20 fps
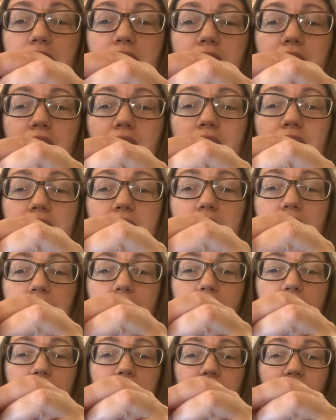let's
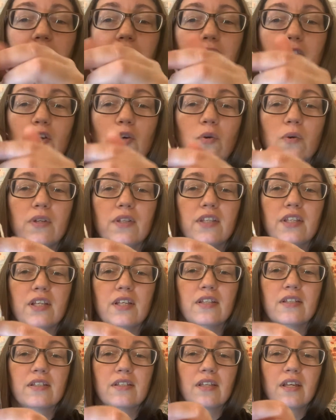see if I can hold
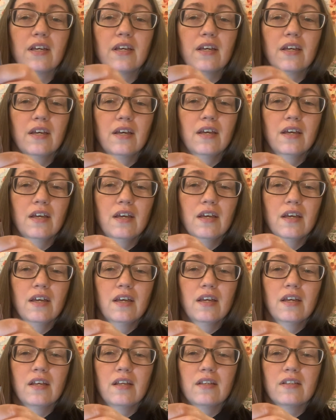this.
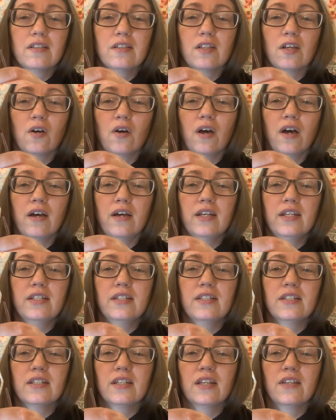So I
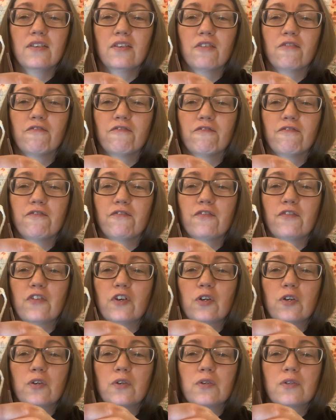did the
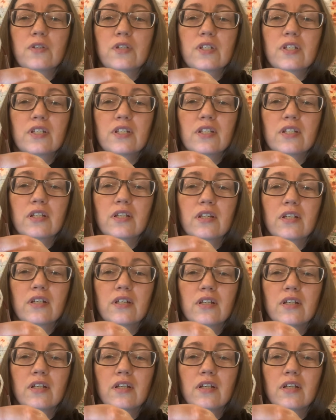first
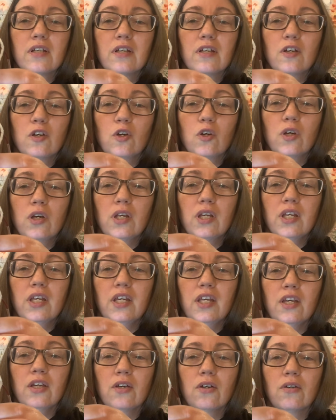
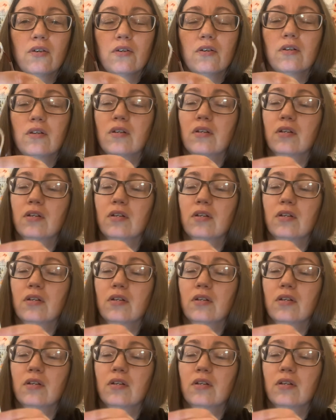here.